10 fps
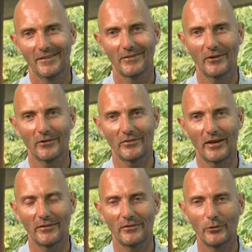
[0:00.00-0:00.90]
So
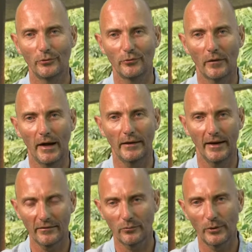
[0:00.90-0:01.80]
stay tuned for that.
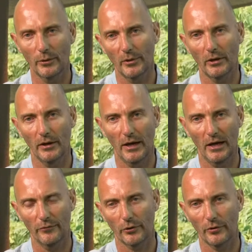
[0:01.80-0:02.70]
Next week, we're going to
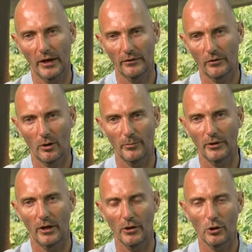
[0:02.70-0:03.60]
have a great
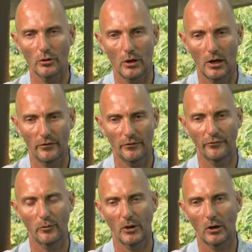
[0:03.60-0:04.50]
combination of a
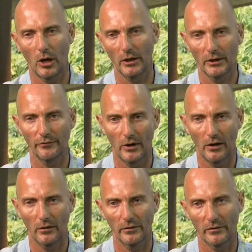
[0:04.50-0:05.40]
former colleague of
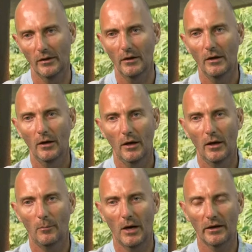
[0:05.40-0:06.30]
ours
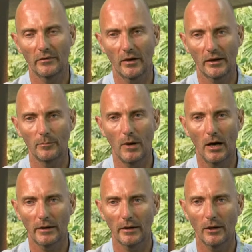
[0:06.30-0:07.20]
uh, Magisaki
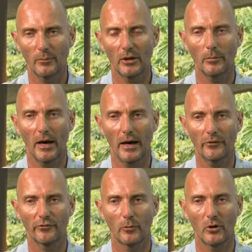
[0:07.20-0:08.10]
Maki coming
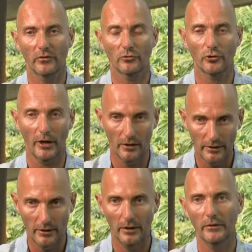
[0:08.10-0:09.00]
back from
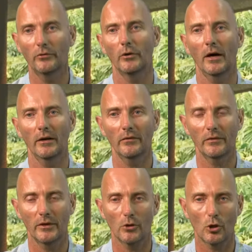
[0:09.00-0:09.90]
Australia to
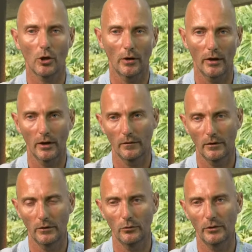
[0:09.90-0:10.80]
us and sharing
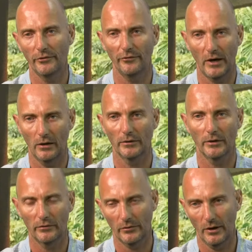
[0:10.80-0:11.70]
the newly
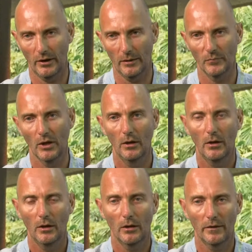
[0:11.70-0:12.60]
founded. Um,
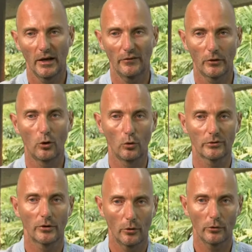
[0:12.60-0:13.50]
they have a
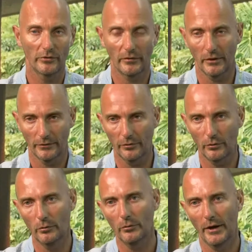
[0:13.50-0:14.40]
Gold Coast there
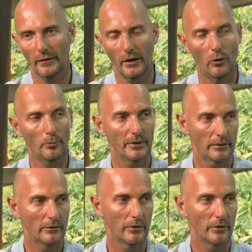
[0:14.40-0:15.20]
too, yeah. and they opened uh,